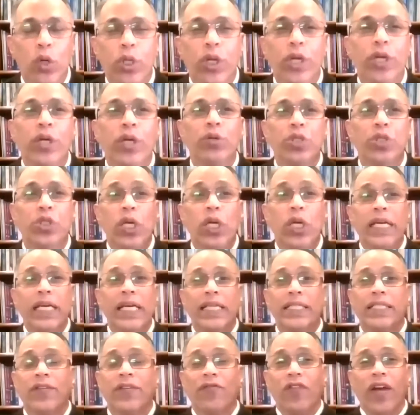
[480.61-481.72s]
both individually,
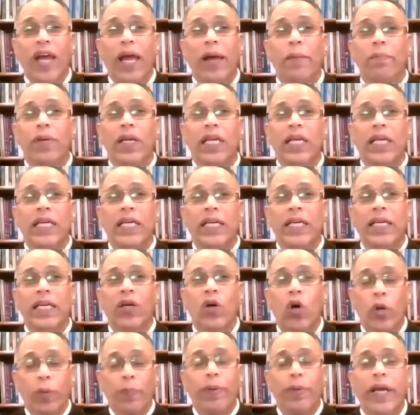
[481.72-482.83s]
as a family,
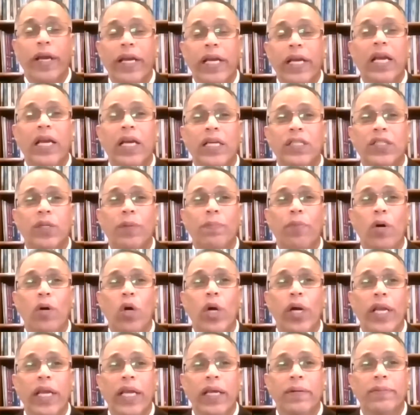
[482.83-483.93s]
corporately, as a
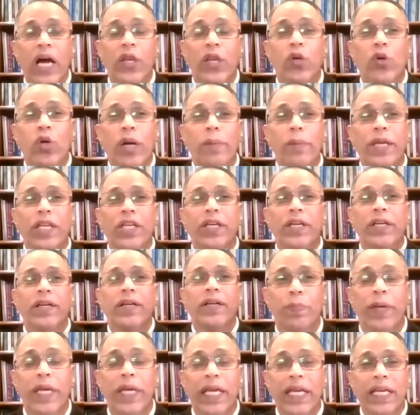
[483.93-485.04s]
body. Are you committed
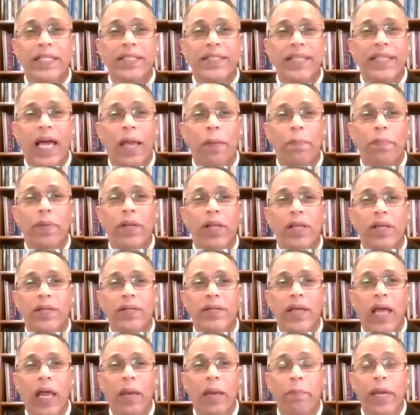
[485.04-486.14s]
to being disciples
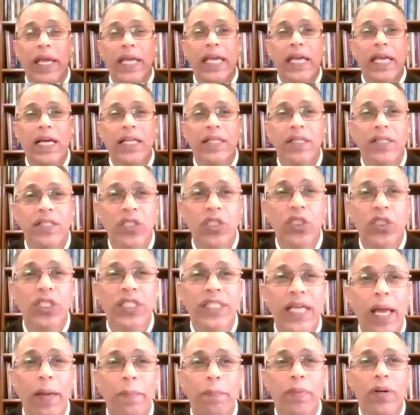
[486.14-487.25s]
and making others
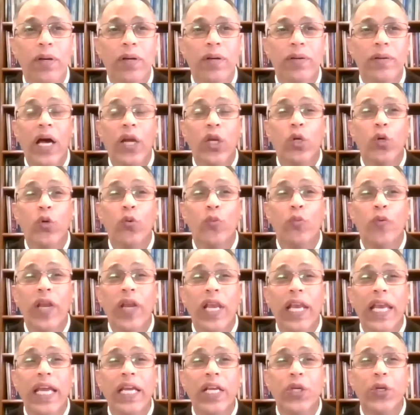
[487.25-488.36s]
disciples? Are you
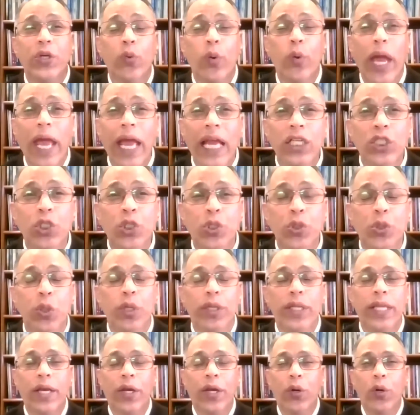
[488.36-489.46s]
willing to ensure
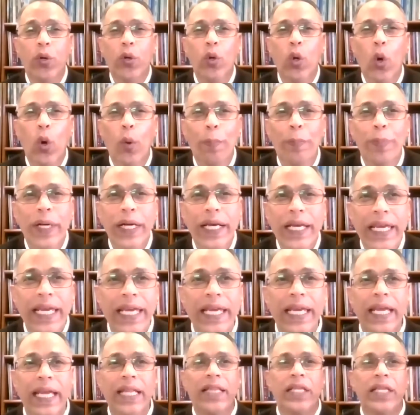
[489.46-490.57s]
that
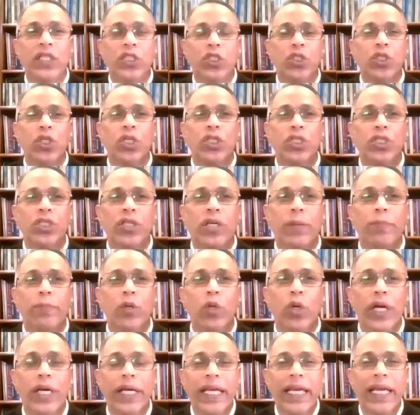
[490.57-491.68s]
nobody in the church
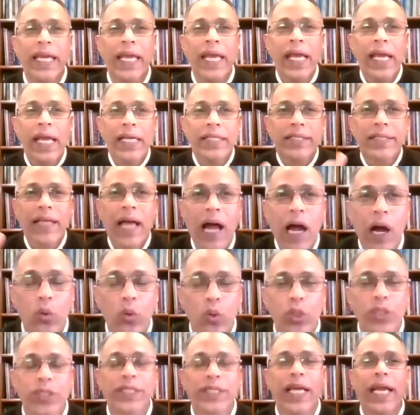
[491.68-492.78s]
community is
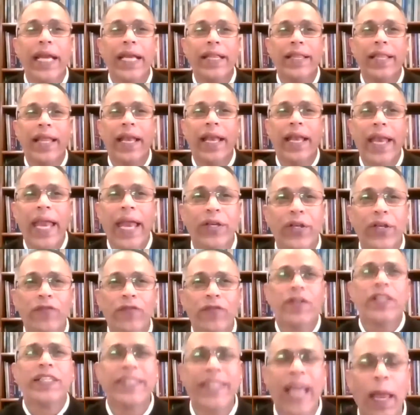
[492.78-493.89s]
outside the net
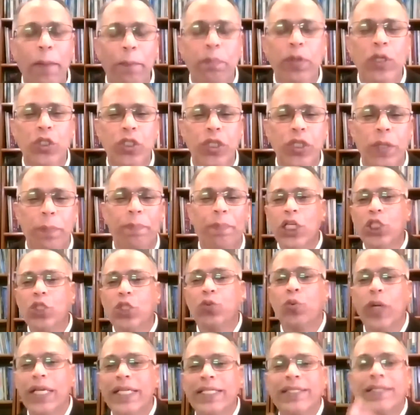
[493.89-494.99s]
of discipleship. Each
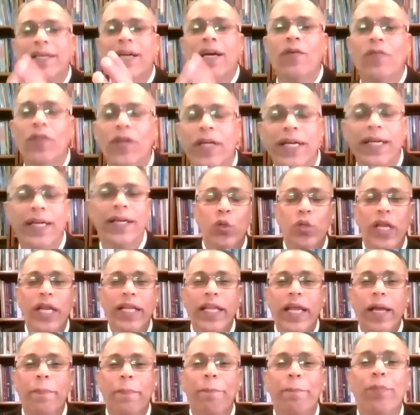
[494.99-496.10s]
one is covered so
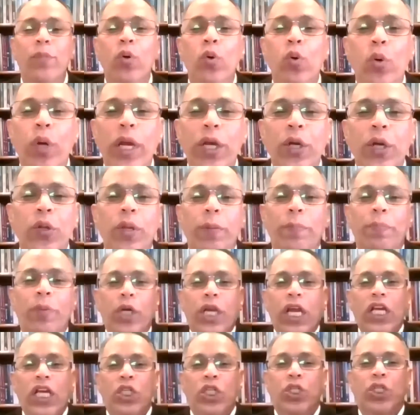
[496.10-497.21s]
that they move into the
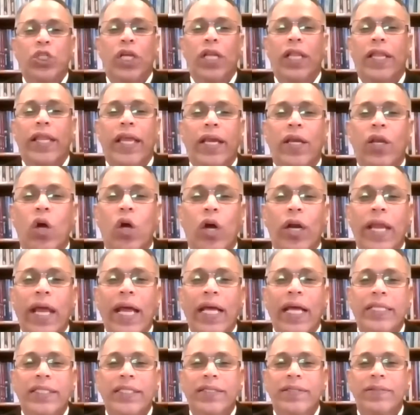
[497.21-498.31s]
potential that God
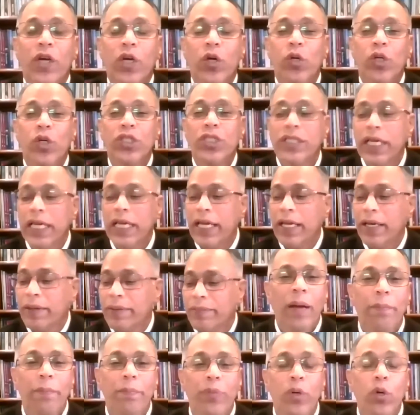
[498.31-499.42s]
has. We are going to see
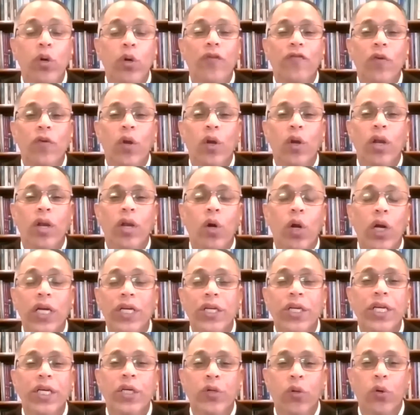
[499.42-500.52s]
a beautiful
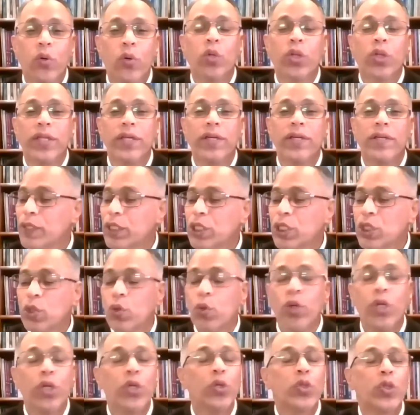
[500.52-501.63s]
quality growth, which is
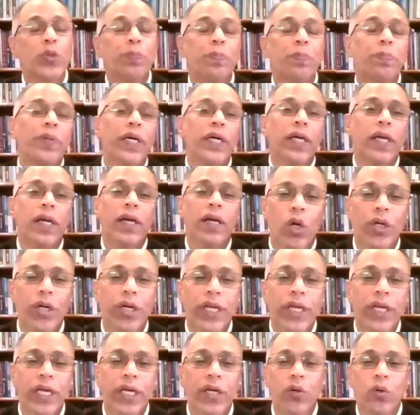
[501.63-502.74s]
going to spur
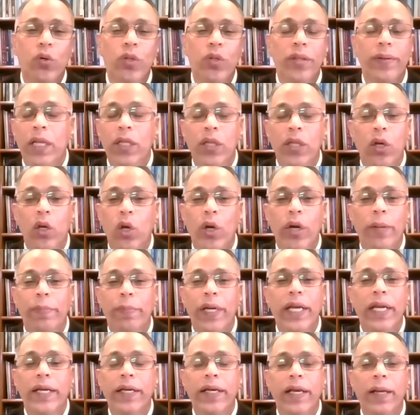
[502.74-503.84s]
quantity growth. May the Lord
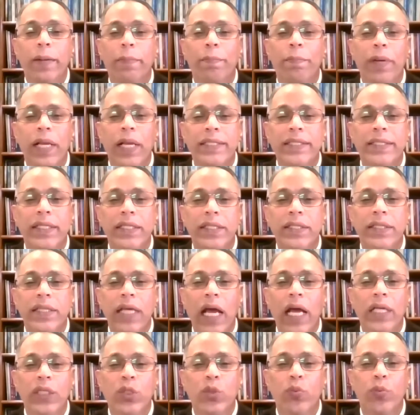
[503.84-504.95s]
abundantly bless us
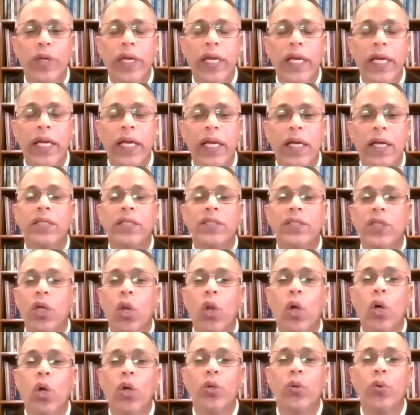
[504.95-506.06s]
as we ask the
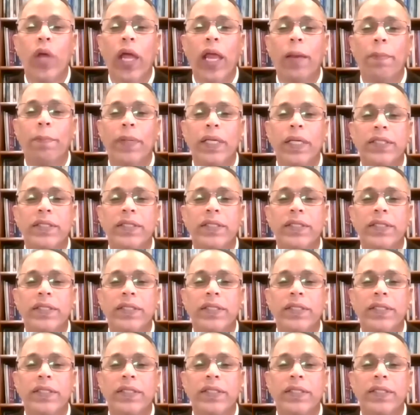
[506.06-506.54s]
Lord to help